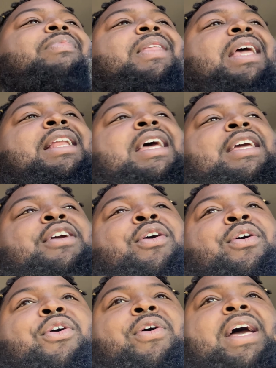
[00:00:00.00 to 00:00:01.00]
and then he
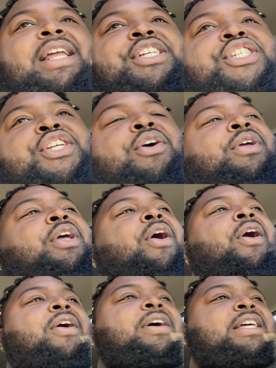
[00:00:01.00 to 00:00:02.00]
gonna go ahead and show
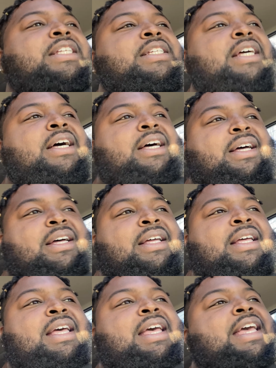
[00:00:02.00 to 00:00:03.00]
y'all his uh,
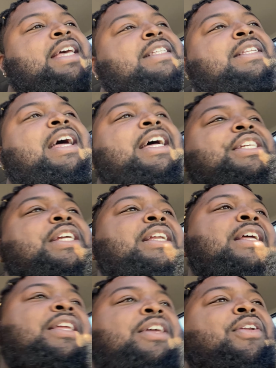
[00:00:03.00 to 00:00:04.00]
his
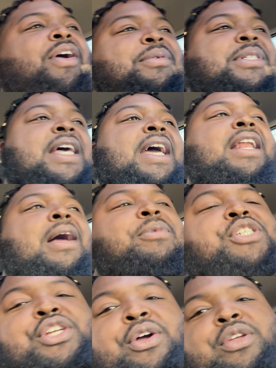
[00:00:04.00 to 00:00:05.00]
legend. You know what I'm saying? I'm gonna
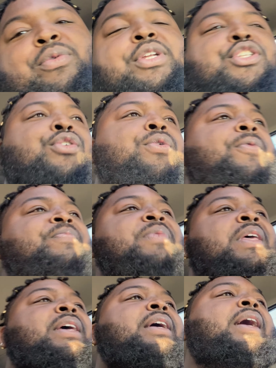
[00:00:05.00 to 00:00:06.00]
show you it too.
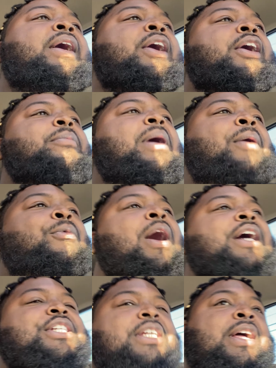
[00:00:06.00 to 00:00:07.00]
Um, I
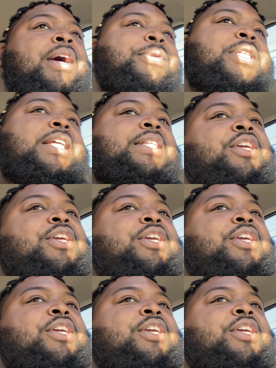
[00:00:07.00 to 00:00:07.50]
washed it up since